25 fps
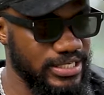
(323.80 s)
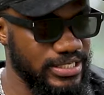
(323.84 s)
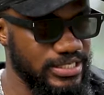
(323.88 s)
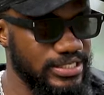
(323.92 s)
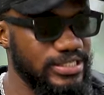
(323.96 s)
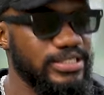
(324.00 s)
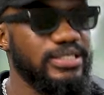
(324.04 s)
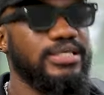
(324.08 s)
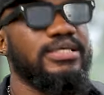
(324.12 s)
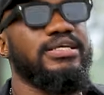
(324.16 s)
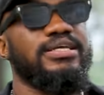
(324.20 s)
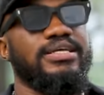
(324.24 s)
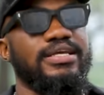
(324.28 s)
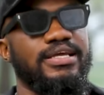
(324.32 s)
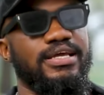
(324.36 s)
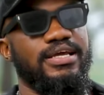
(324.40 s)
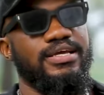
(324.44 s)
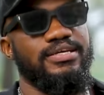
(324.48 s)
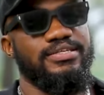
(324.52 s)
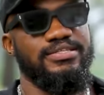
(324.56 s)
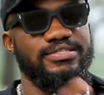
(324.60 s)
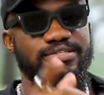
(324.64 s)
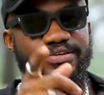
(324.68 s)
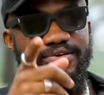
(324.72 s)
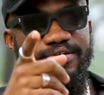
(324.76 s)
Uh-huh.
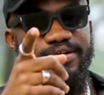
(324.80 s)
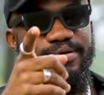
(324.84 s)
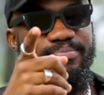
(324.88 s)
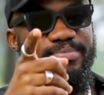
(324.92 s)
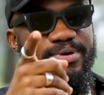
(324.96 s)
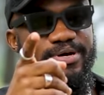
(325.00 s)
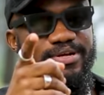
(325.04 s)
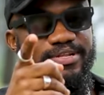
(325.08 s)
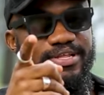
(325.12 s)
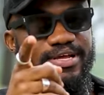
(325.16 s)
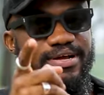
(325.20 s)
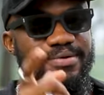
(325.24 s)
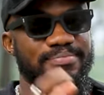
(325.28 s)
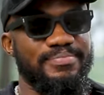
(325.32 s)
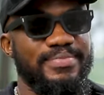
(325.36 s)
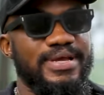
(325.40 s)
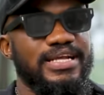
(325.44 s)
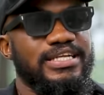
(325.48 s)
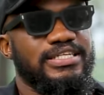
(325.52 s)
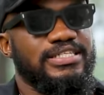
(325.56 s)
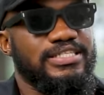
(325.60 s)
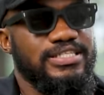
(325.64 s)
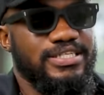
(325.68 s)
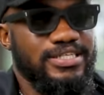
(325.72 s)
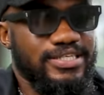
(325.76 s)
Yeah, sorry uh-huh. about that.
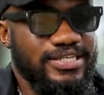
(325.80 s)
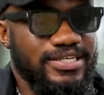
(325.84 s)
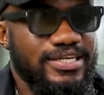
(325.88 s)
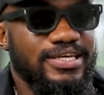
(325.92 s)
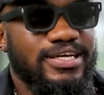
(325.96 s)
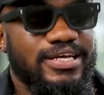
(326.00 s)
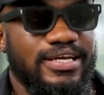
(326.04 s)
Medicine.